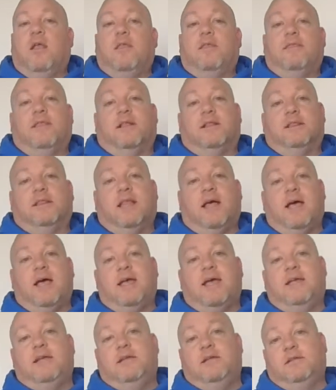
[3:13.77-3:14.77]
The
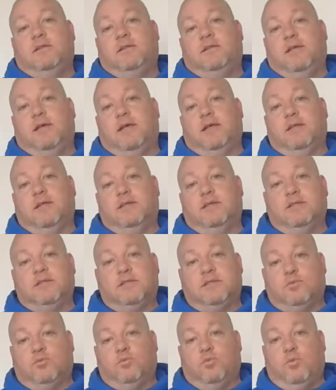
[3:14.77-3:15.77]
line that
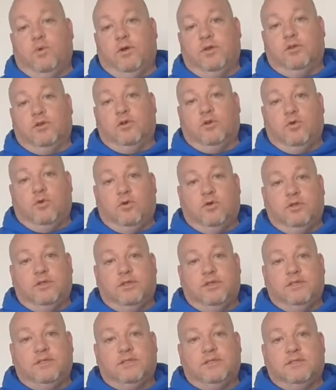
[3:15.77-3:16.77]
is where the goal
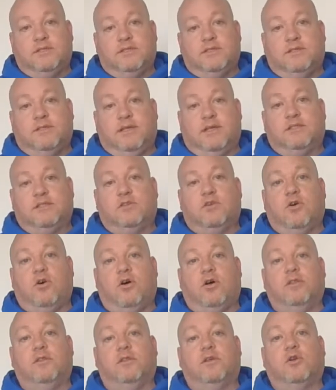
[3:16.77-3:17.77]
is, that's
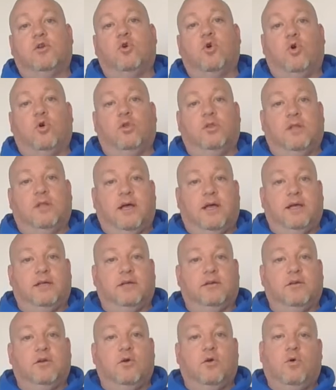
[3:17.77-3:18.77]
called the goal
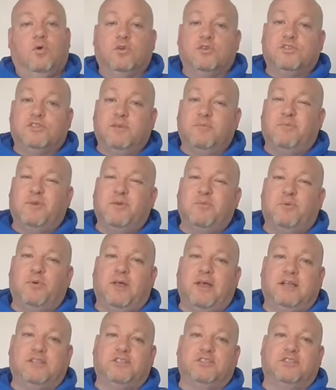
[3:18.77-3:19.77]
line, or some people
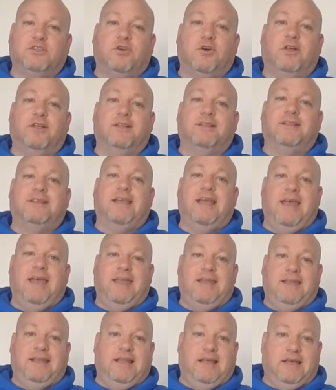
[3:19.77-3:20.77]
actually call it the
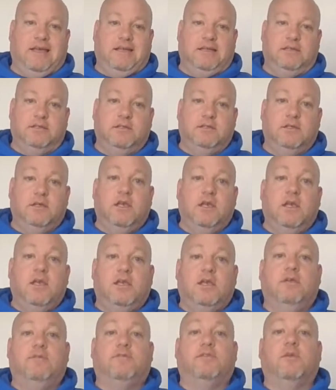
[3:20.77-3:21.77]
end line.
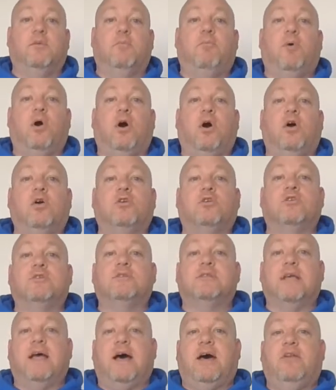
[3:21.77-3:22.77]
If the ball goes
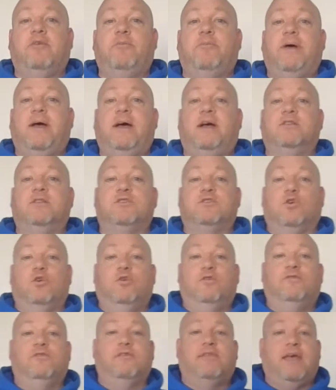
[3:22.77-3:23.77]
out of bounds
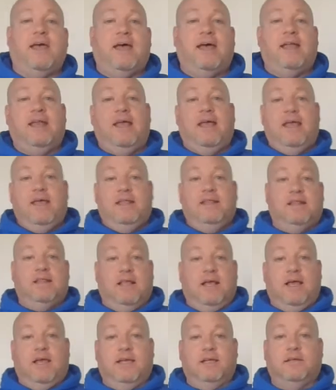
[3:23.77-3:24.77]
over that end
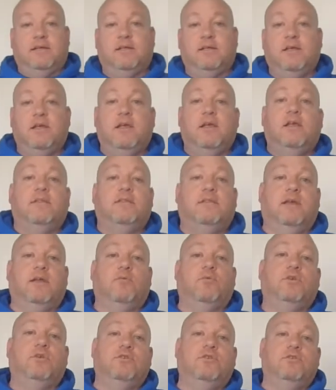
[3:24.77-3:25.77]
line, then
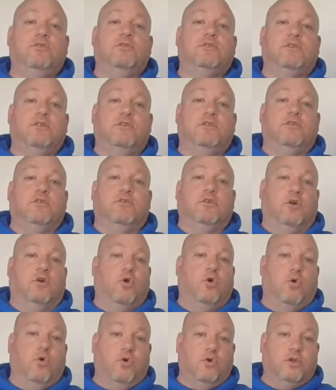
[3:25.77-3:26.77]
we use either a
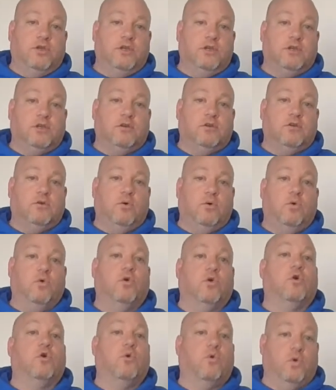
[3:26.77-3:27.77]
goal kick or
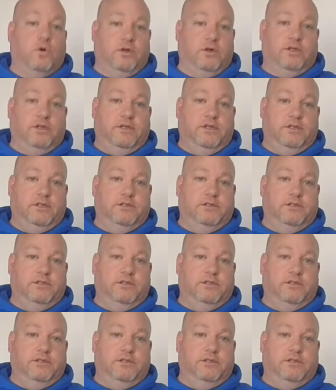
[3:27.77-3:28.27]
a corner kick.